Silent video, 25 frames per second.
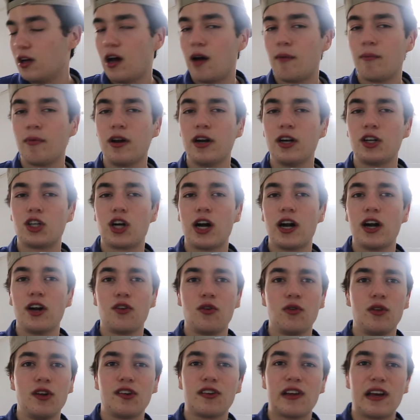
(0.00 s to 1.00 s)
I'm gonna try to
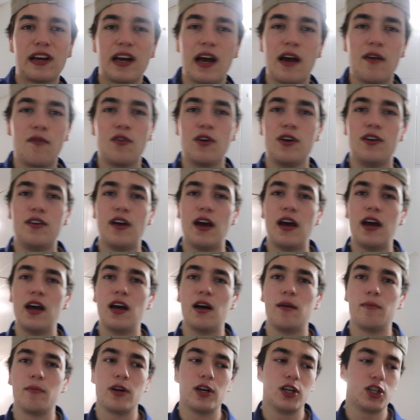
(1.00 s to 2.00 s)
do these like every
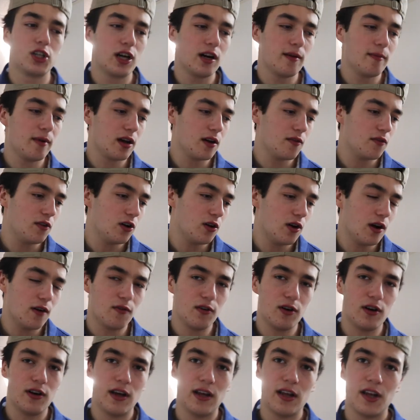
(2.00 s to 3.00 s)
day. I'm gonna try to make a video
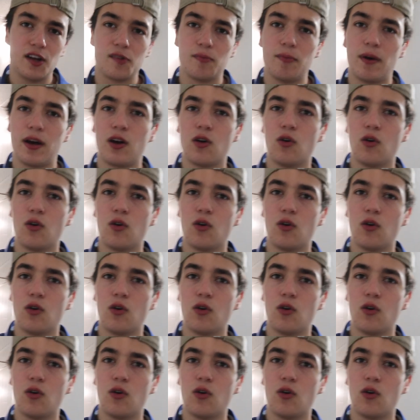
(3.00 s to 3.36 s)
every day. That's my